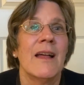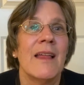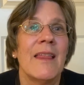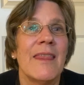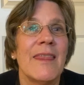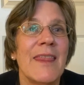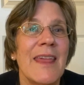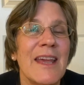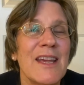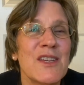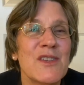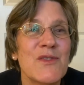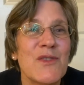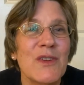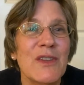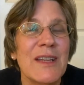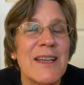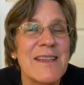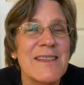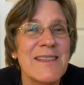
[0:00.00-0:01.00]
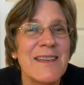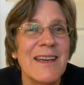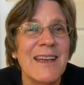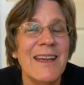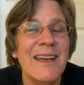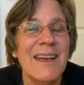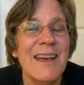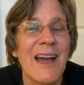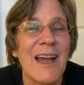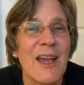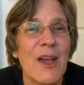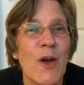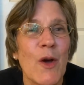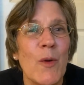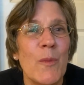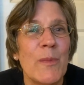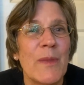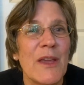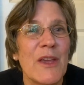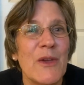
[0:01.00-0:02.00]
Thanks for listening. I
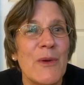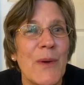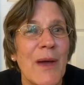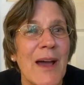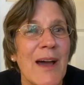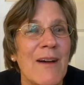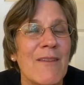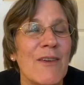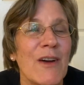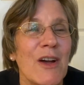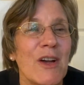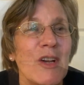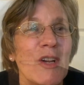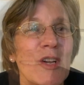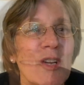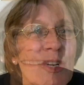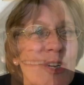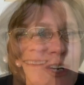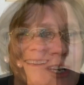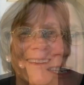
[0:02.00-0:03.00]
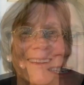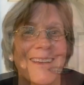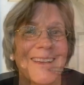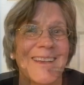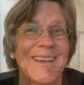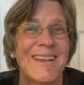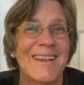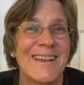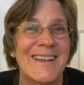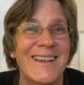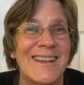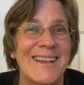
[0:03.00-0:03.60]
hope that you have a good day.